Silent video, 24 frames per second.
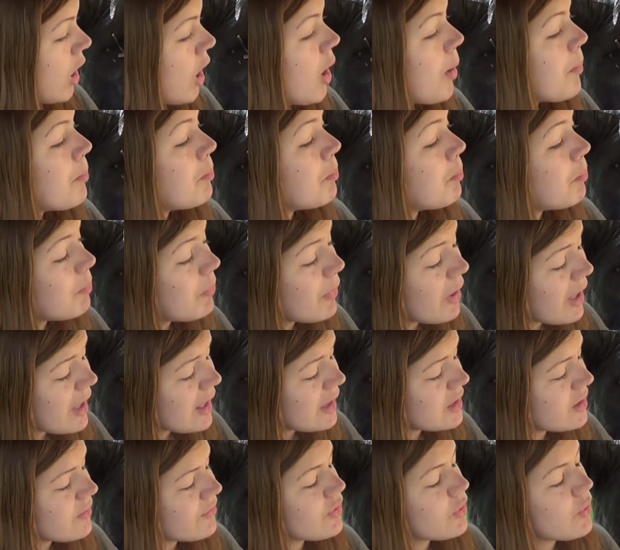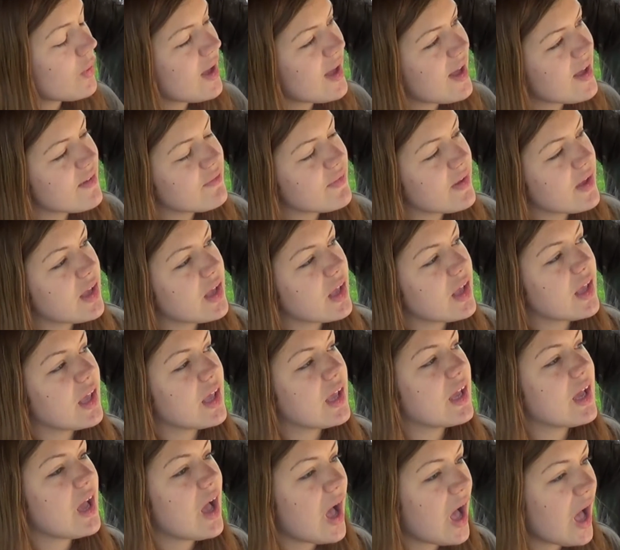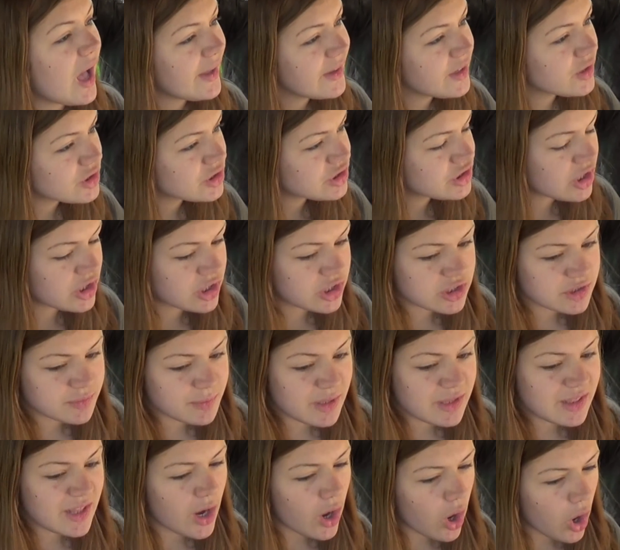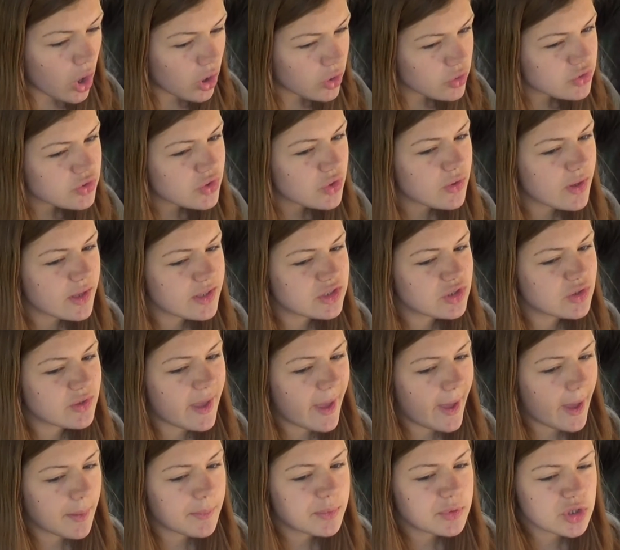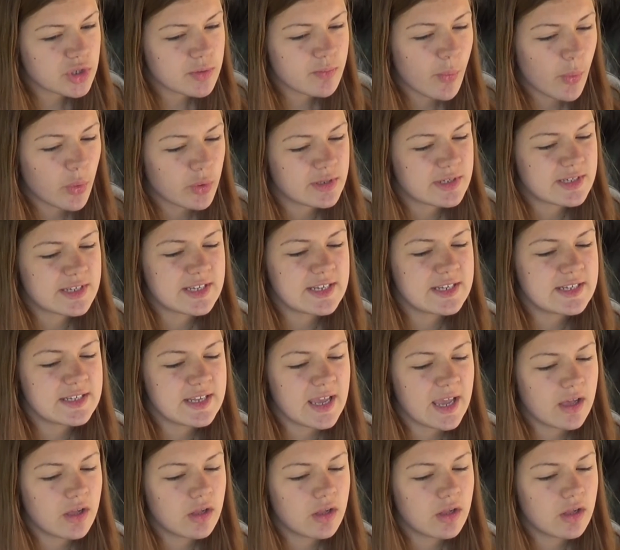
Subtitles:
in what it has to say, despite having no knowledge of what they're talking about.